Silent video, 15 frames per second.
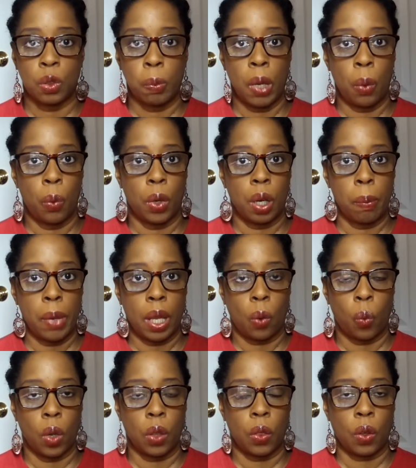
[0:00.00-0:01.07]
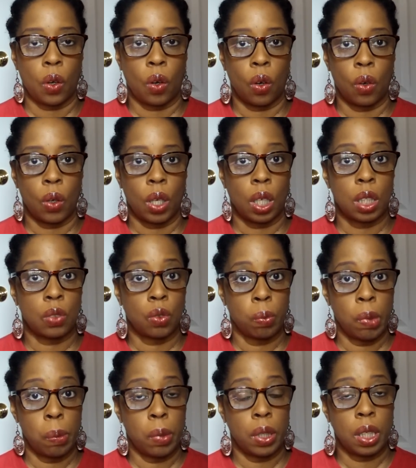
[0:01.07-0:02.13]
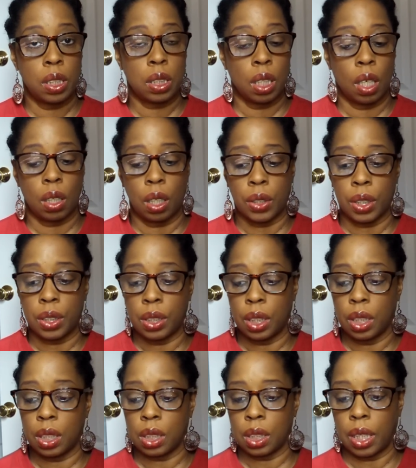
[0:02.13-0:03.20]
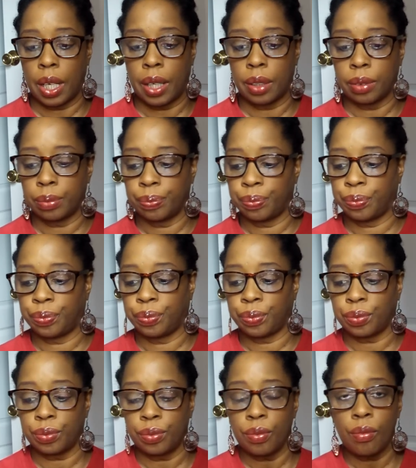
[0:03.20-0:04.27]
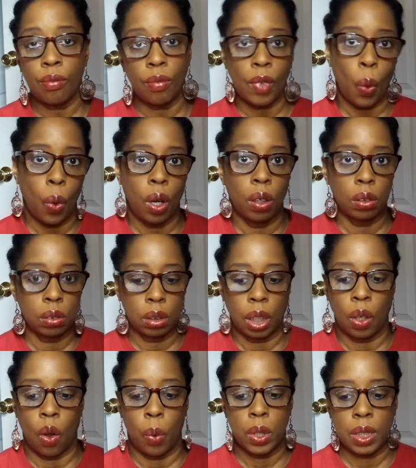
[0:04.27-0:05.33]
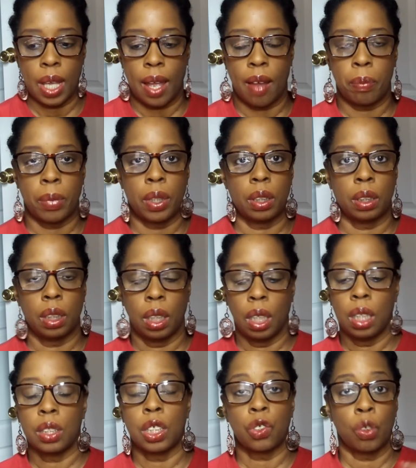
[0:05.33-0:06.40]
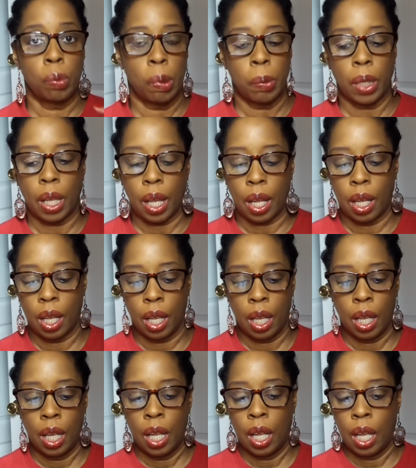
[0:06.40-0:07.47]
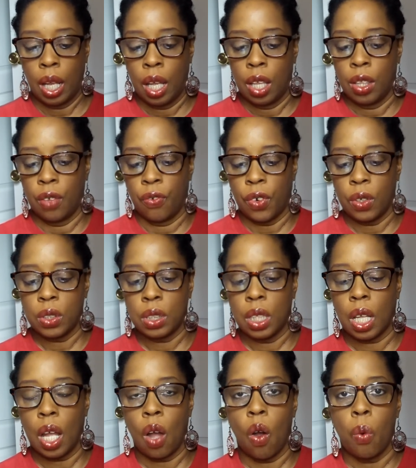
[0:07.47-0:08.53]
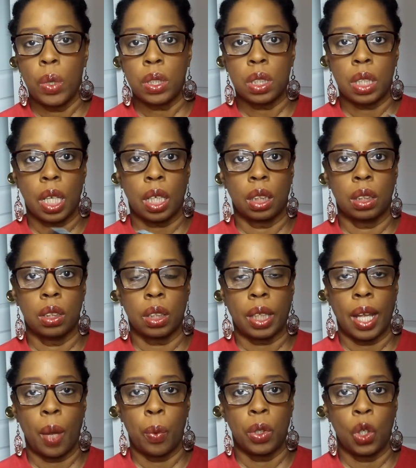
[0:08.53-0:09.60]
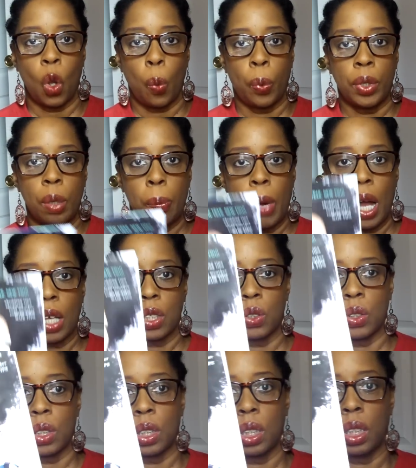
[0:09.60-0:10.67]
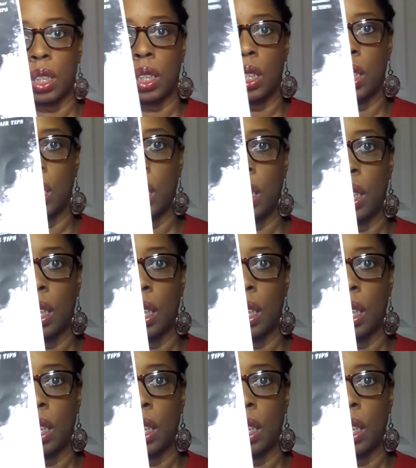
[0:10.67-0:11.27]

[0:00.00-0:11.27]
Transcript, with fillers: you may want to make with Kit, Because remember, they sell other things now. Well, they always have, but just remember that. The first thing I always take a look at when you open the box, you see